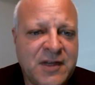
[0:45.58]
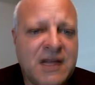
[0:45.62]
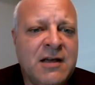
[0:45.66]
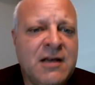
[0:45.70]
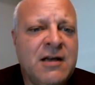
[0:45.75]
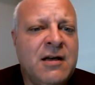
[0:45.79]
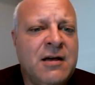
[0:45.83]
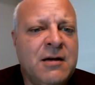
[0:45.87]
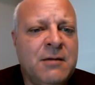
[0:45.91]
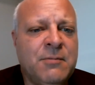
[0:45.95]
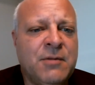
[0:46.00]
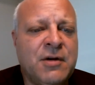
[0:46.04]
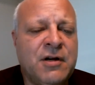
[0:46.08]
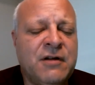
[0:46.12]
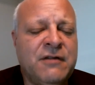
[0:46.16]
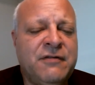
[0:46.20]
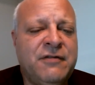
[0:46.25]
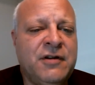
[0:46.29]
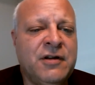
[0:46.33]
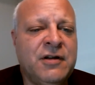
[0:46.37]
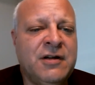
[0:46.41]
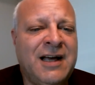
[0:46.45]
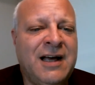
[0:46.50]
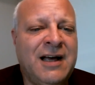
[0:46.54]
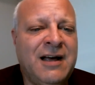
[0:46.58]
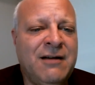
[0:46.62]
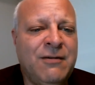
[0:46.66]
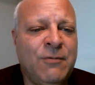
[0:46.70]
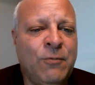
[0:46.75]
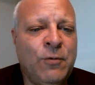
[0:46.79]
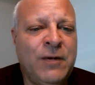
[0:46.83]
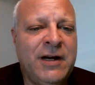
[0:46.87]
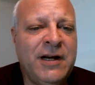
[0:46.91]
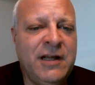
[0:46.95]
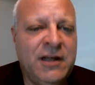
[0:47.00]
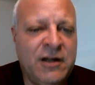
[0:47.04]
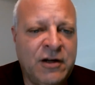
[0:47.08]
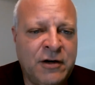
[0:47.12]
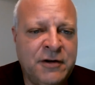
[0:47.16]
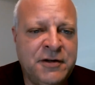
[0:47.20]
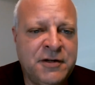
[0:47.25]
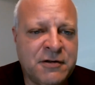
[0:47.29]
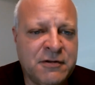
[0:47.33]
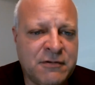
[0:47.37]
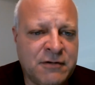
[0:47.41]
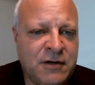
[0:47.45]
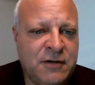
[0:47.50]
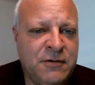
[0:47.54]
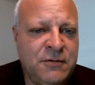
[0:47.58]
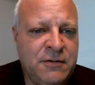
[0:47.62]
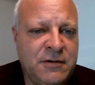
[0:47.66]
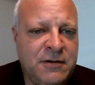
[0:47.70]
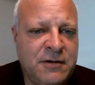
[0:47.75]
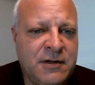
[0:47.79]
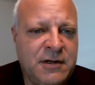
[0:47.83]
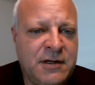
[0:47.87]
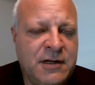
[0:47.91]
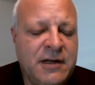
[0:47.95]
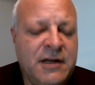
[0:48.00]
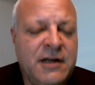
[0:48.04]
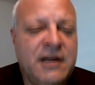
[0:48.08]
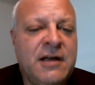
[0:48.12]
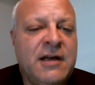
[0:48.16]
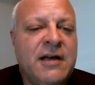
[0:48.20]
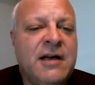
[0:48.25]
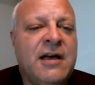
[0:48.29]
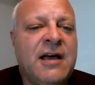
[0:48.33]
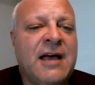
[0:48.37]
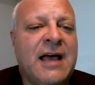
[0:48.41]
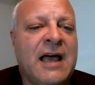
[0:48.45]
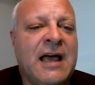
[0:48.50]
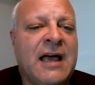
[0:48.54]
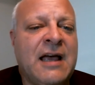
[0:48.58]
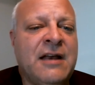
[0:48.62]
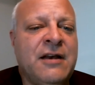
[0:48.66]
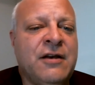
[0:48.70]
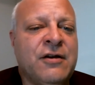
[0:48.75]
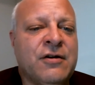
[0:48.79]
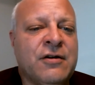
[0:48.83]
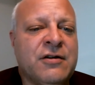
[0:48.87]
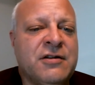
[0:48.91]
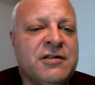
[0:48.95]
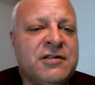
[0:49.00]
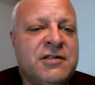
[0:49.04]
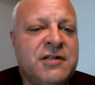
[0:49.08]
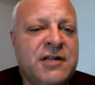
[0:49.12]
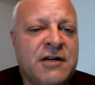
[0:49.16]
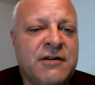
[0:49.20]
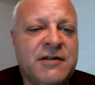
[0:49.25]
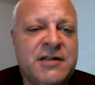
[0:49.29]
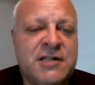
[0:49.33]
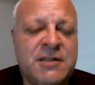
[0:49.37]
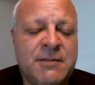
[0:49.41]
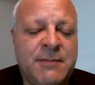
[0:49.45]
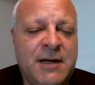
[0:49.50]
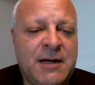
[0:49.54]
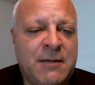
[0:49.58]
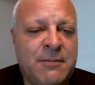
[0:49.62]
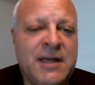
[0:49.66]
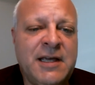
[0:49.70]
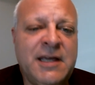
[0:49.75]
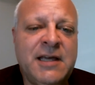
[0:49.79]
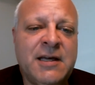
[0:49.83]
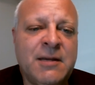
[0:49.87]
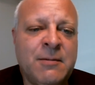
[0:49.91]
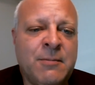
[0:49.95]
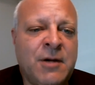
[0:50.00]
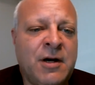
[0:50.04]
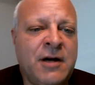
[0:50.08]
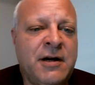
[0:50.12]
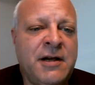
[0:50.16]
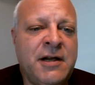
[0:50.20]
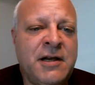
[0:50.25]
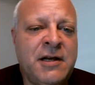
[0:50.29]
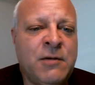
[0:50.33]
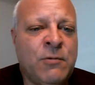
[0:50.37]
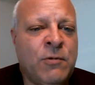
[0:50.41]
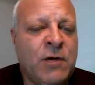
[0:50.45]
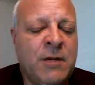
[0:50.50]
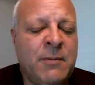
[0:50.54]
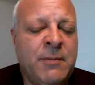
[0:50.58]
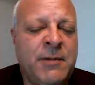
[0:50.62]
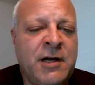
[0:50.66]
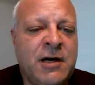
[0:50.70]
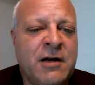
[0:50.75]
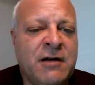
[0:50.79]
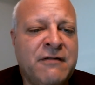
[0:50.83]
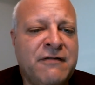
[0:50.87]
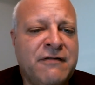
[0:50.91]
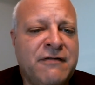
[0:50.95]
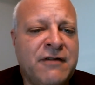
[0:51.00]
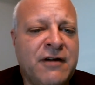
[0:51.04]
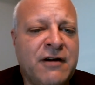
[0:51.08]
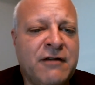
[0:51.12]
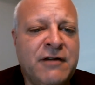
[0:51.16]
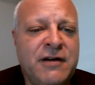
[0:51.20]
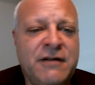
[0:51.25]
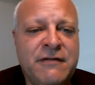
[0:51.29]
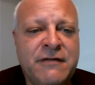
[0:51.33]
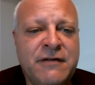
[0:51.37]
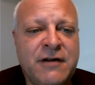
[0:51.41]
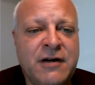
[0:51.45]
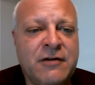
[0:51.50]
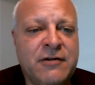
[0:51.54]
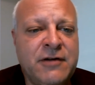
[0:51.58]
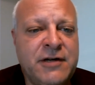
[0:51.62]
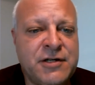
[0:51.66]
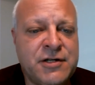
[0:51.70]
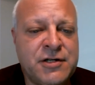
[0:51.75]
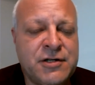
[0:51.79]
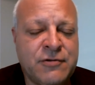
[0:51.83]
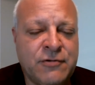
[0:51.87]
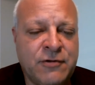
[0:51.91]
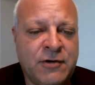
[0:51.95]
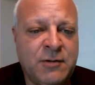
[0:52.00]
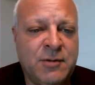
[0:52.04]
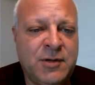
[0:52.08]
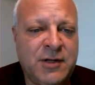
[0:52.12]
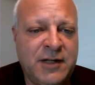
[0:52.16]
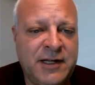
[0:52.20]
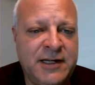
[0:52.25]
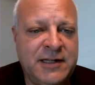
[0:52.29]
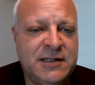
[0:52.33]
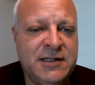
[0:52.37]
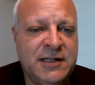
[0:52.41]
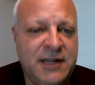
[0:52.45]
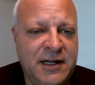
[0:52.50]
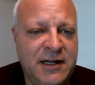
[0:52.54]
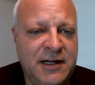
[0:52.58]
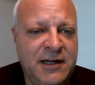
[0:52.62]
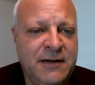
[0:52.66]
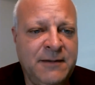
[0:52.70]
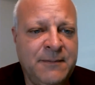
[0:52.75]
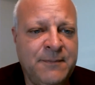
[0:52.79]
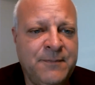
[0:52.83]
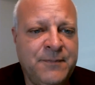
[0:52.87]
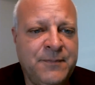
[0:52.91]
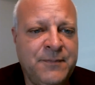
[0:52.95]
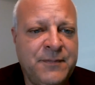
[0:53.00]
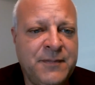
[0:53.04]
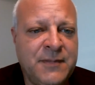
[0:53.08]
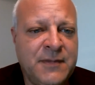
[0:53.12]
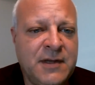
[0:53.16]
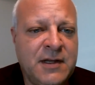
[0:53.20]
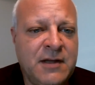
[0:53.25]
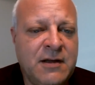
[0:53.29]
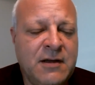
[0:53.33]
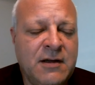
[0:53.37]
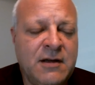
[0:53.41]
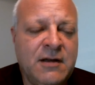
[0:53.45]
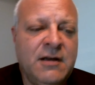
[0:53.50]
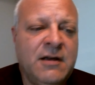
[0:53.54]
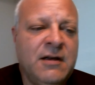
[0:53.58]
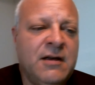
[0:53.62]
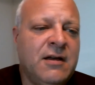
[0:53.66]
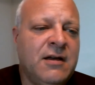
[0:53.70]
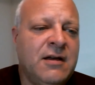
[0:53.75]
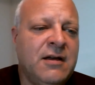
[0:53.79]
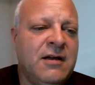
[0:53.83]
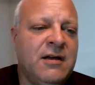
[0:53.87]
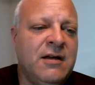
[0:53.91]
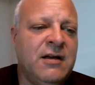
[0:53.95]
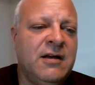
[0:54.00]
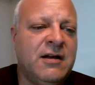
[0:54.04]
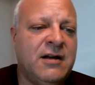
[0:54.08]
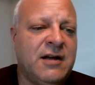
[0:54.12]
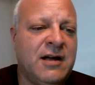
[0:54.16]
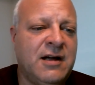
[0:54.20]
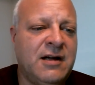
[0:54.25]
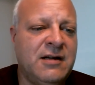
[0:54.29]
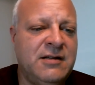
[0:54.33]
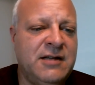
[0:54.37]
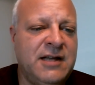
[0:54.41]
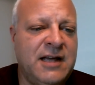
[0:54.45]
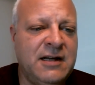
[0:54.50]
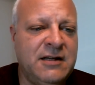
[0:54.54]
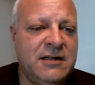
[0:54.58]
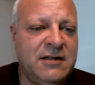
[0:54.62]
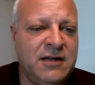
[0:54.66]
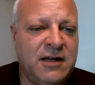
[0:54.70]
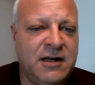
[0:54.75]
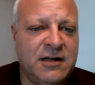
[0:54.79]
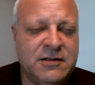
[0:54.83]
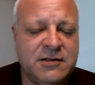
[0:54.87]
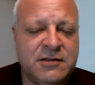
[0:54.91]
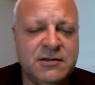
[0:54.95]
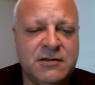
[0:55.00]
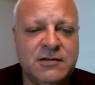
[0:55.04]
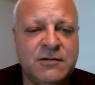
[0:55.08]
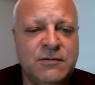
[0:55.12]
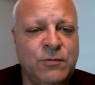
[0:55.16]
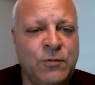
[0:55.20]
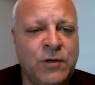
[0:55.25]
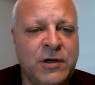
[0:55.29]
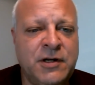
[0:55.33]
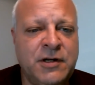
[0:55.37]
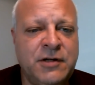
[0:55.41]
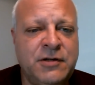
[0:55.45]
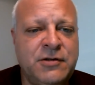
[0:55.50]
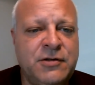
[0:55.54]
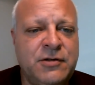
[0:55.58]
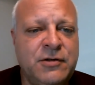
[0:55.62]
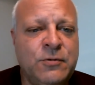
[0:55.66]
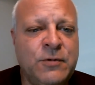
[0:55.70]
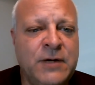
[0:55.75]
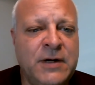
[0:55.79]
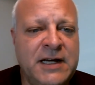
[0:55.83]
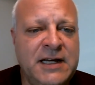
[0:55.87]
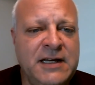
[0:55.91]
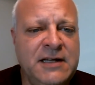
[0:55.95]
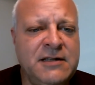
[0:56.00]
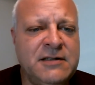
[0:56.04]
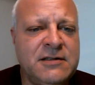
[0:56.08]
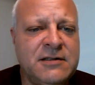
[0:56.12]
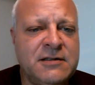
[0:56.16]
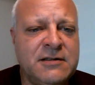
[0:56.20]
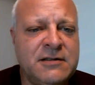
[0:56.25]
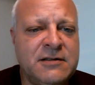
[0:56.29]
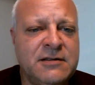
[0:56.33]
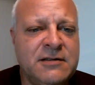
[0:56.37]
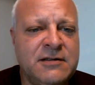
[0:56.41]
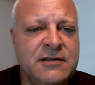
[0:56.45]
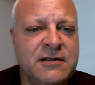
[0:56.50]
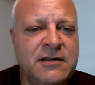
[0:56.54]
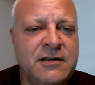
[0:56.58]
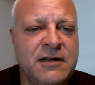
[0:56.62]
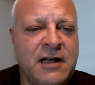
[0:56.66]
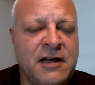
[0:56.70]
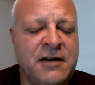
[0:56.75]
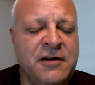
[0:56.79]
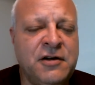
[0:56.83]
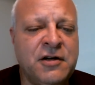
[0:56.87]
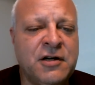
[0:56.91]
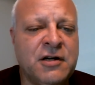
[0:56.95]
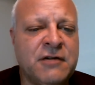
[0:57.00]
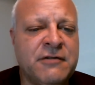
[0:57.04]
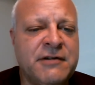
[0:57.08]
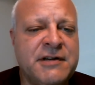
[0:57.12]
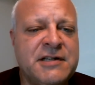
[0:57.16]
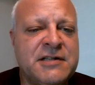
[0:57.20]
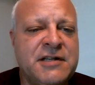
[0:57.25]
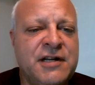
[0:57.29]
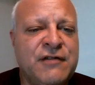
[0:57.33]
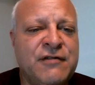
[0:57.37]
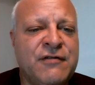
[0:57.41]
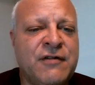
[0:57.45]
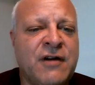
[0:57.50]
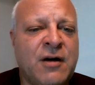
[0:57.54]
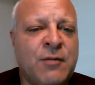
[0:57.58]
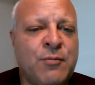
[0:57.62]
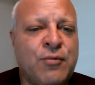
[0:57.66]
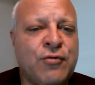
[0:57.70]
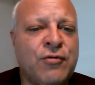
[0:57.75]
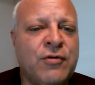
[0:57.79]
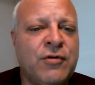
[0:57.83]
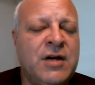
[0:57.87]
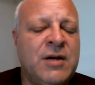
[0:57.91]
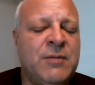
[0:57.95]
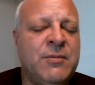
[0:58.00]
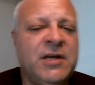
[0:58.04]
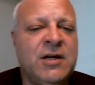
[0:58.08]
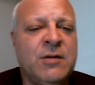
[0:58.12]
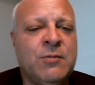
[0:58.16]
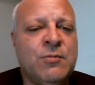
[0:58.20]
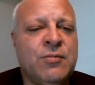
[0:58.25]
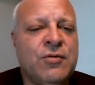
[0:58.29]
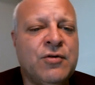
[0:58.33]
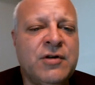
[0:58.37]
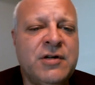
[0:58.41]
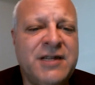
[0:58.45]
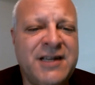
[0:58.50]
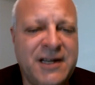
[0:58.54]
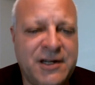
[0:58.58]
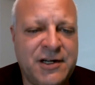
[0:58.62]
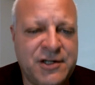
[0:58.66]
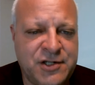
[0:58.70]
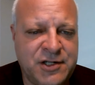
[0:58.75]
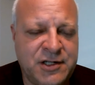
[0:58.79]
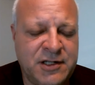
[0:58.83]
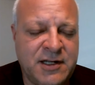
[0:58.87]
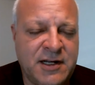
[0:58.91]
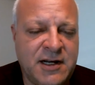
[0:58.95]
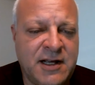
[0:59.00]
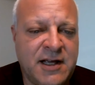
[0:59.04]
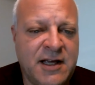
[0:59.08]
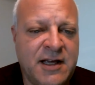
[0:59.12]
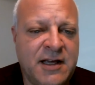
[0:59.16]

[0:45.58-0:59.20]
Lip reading: But if you're not winning on your own and you're serious about making money and you want to be on a very, very strong play today, contact us one of two ways, and you're going to receive our premium prediction today.